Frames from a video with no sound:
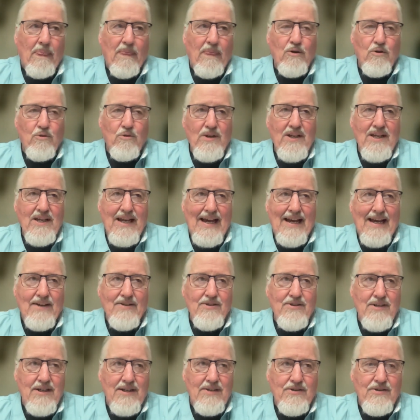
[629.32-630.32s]
the Greek
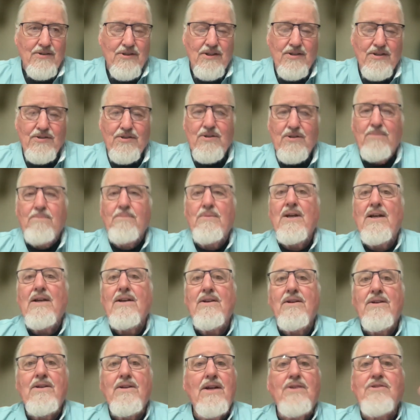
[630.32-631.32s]
accent system
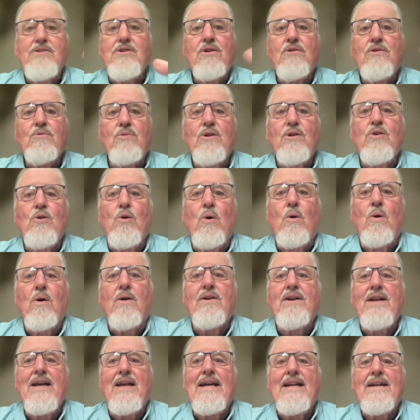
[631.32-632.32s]
doesn't
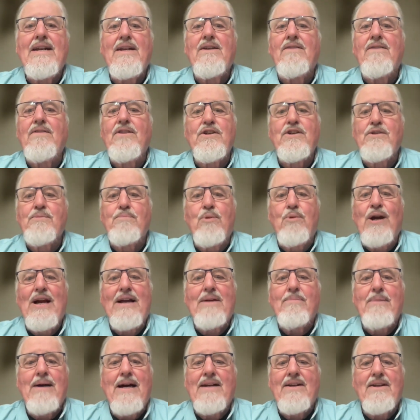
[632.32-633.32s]
record any of this
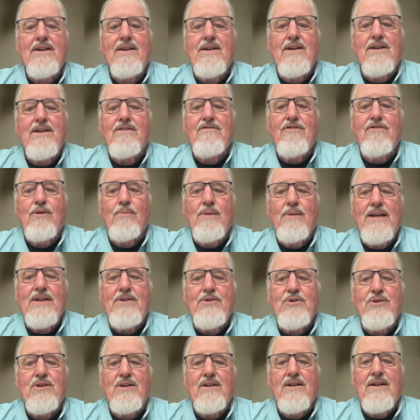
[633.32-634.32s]
pragmatic
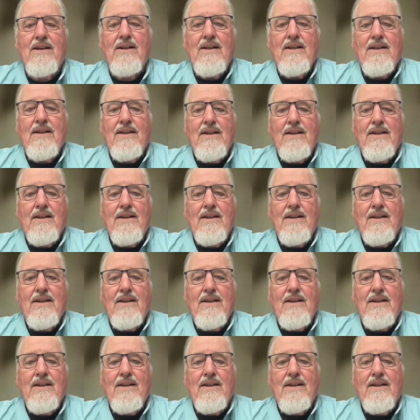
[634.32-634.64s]
information.